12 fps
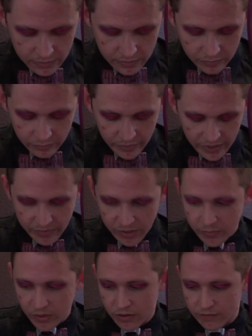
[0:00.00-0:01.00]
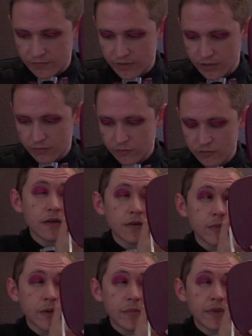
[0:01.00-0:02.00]
Batman Beyond videos.
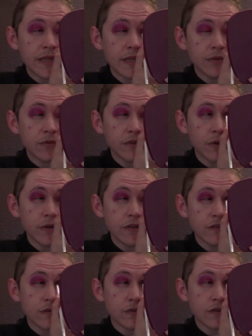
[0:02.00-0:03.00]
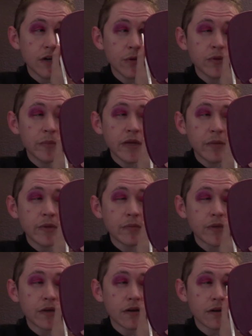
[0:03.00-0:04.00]
My plan was always to start with Batman
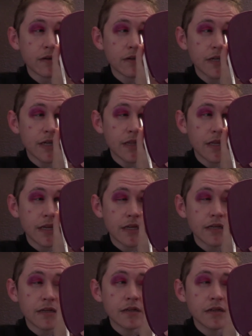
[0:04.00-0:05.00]
Beyond and then